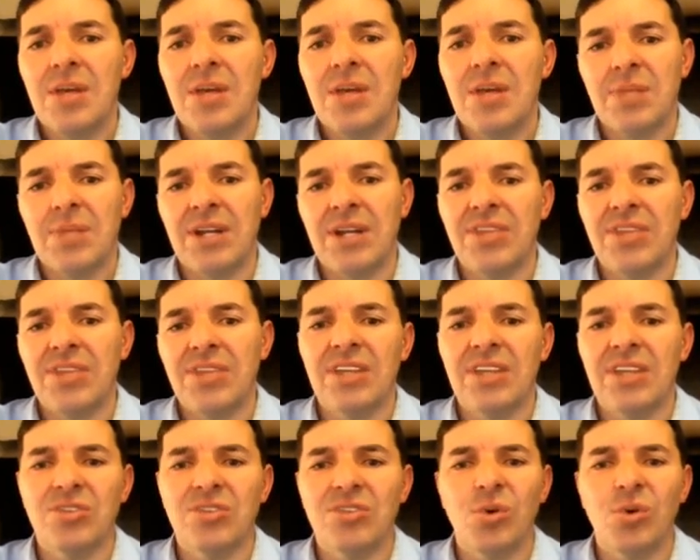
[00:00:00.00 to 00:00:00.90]
But I think
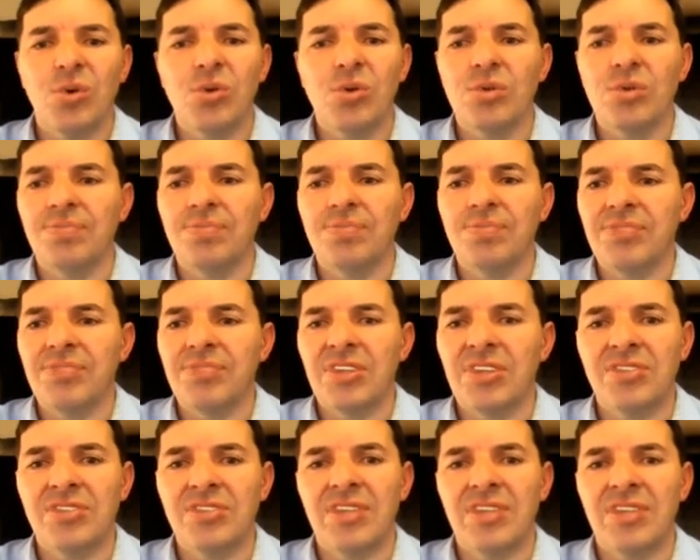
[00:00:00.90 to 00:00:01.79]
it's all
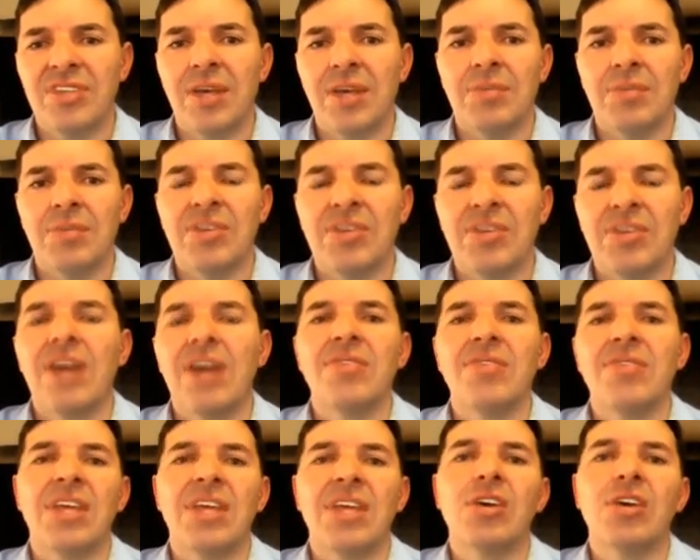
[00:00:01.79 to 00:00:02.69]
just it's out
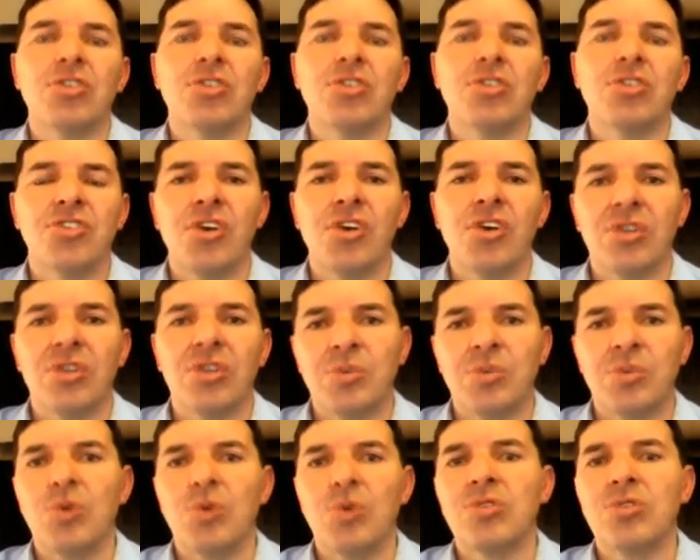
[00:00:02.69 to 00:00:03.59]
of their control. It's
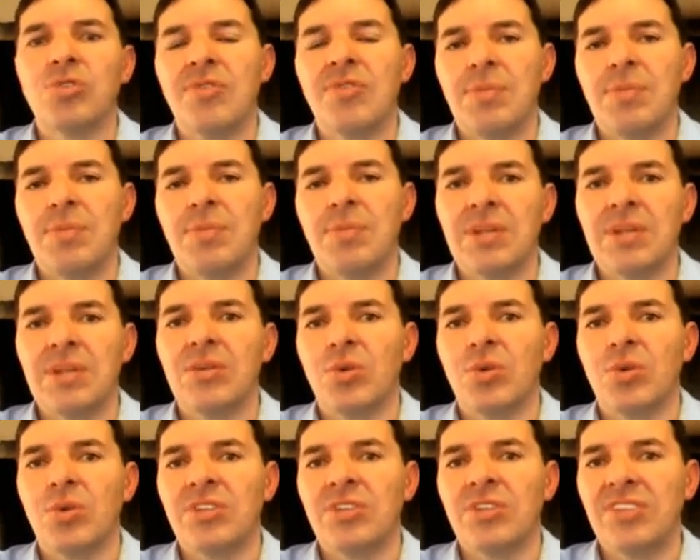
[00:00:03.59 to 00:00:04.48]
because of the
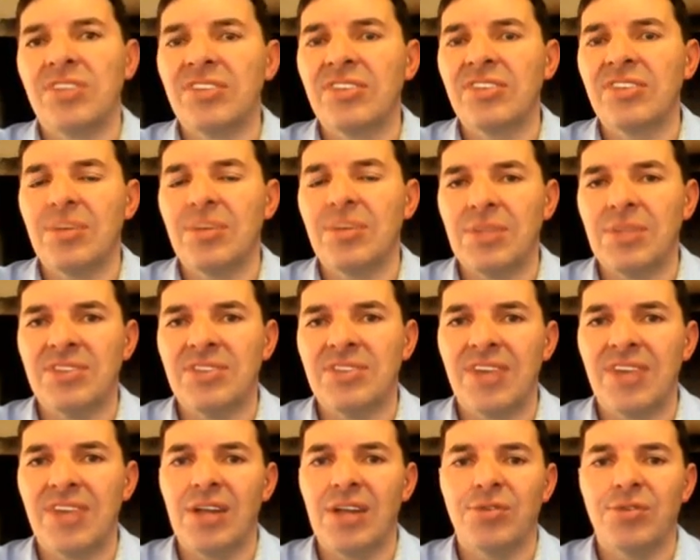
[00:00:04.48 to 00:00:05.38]
Bitcoin system
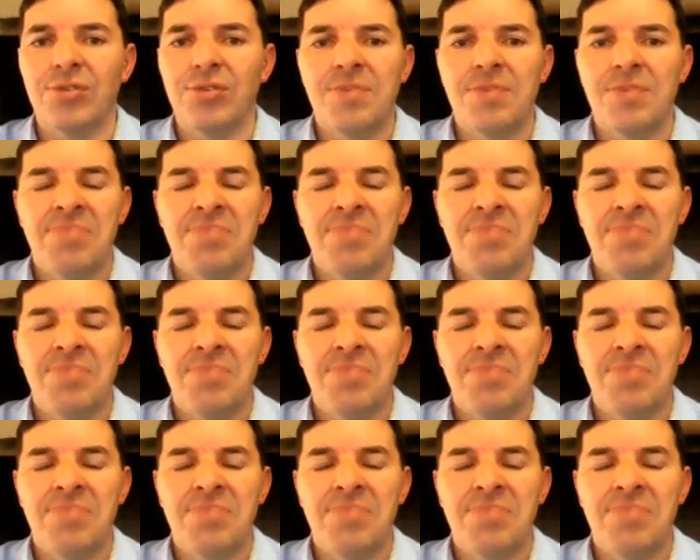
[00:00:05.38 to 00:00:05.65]
itself.